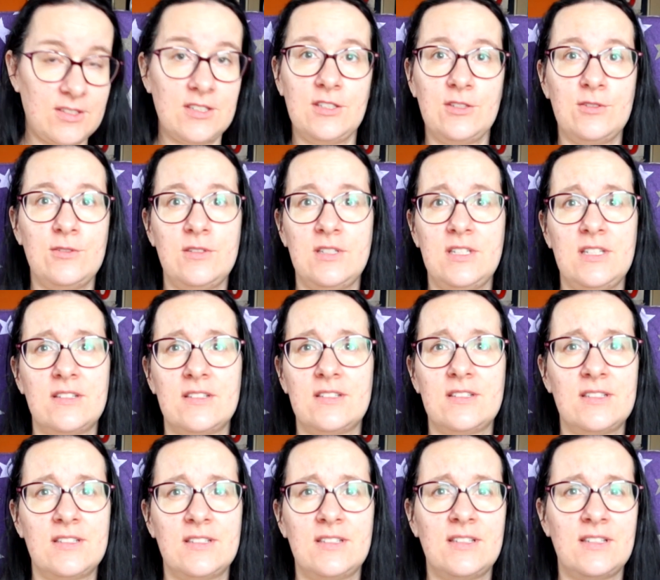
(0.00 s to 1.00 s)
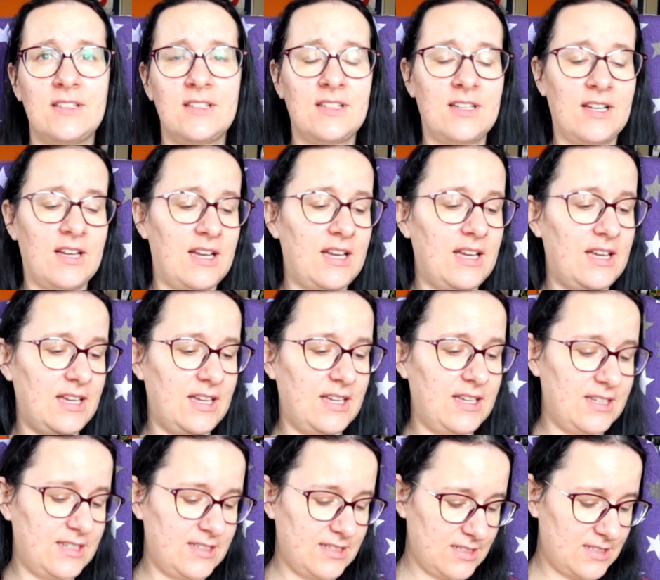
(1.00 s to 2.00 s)
the new year,
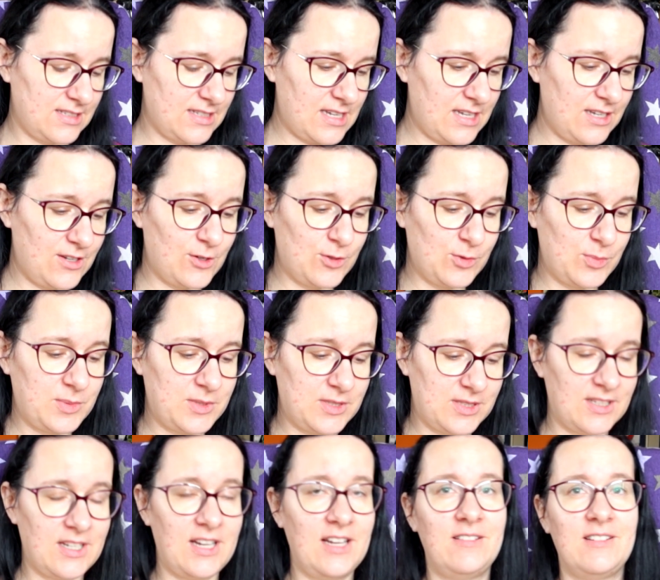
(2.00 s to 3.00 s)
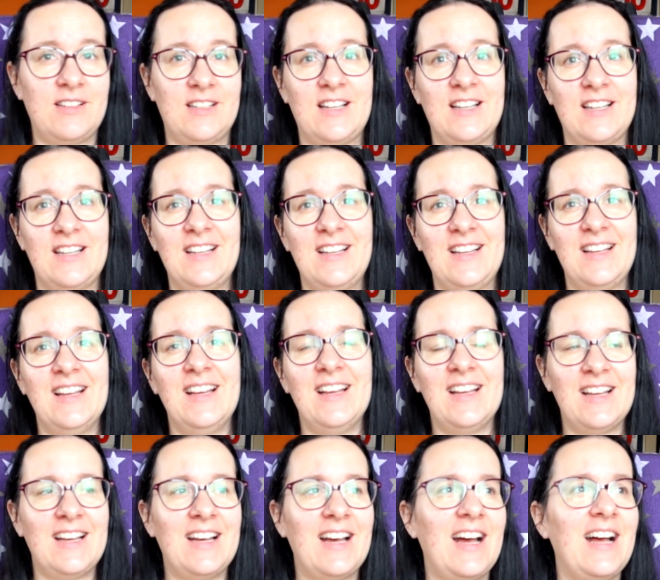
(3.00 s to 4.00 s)
and I hoped
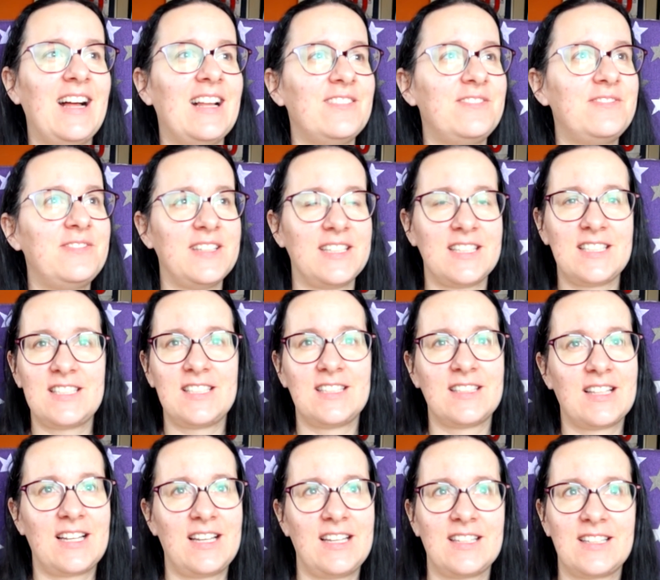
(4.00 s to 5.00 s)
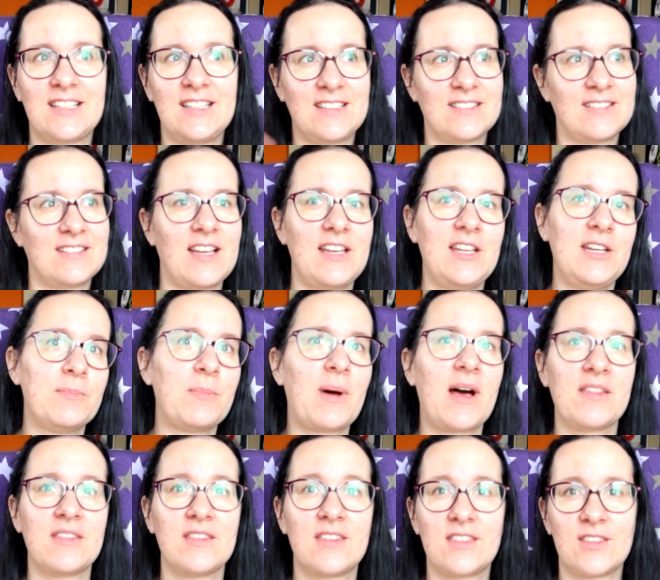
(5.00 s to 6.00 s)
I'll finish it like in a
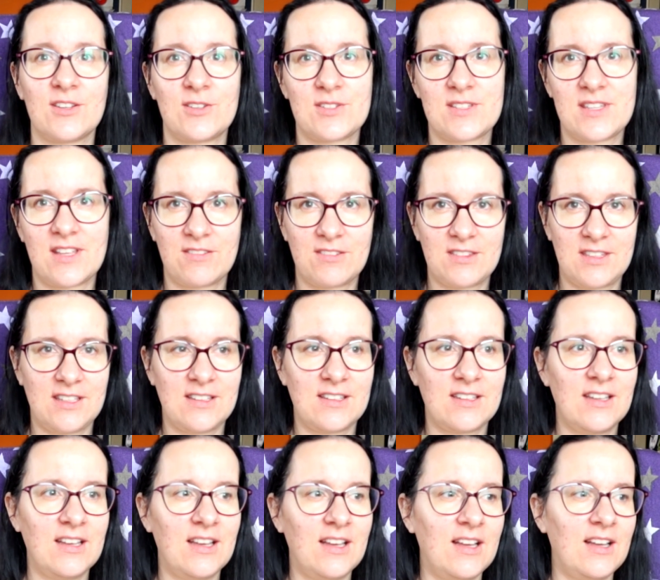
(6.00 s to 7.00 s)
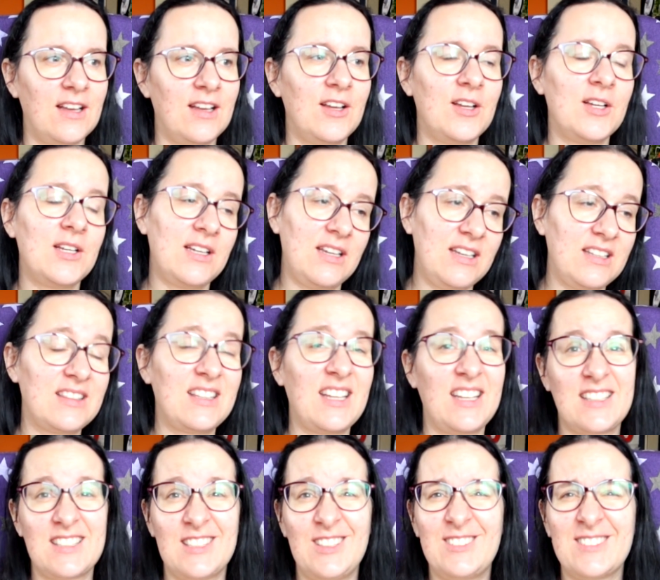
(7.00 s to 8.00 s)
month or something. It
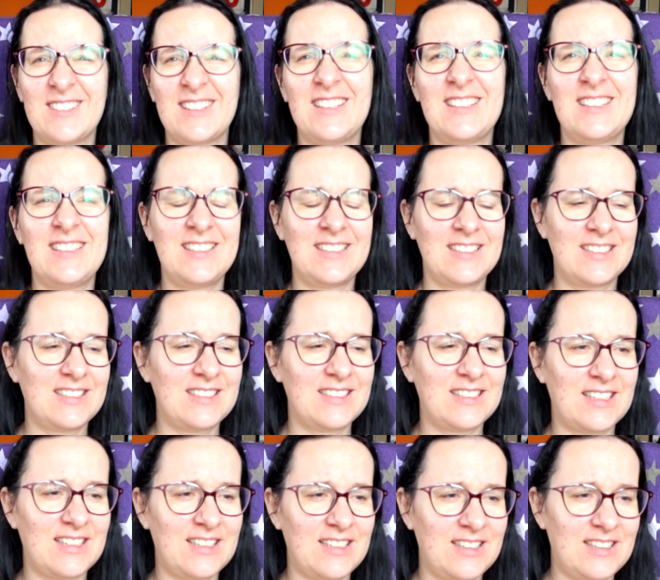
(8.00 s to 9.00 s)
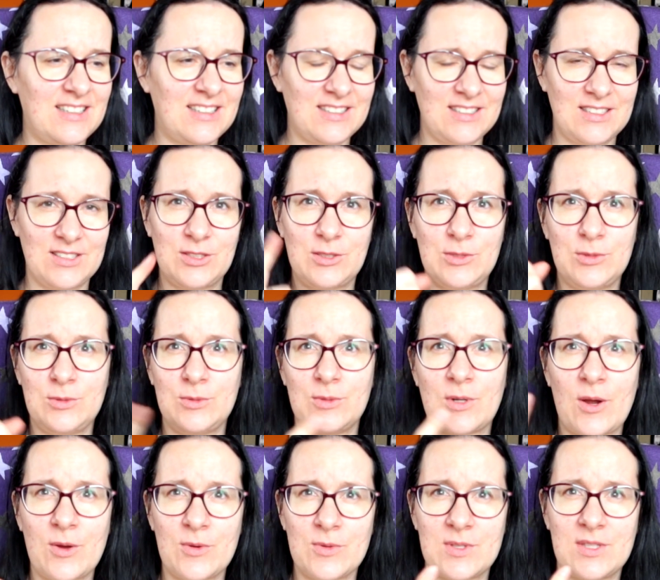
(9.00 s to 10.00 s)
takes longer. The 2
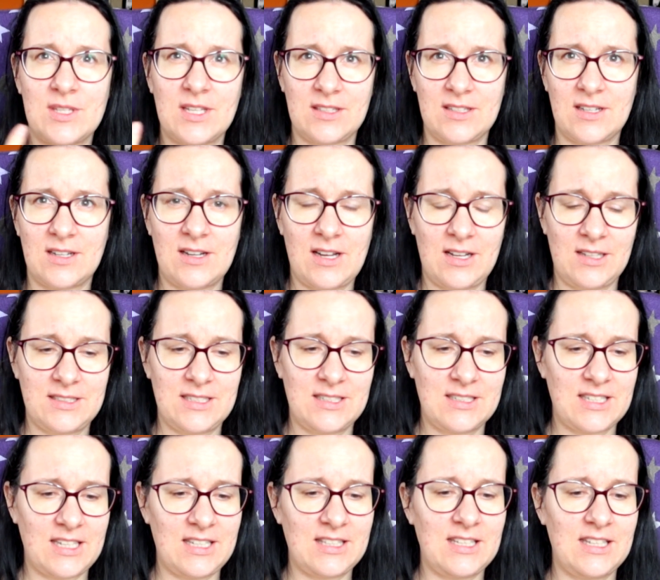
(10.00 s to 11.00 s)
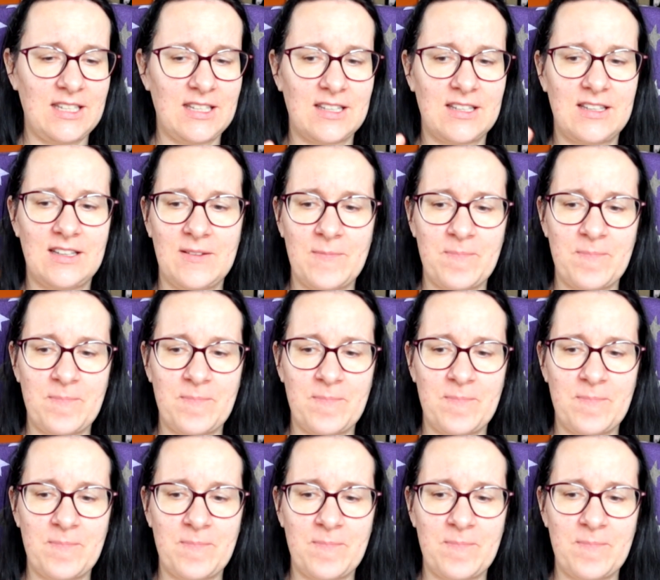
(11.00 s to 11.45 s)
rows that are alternating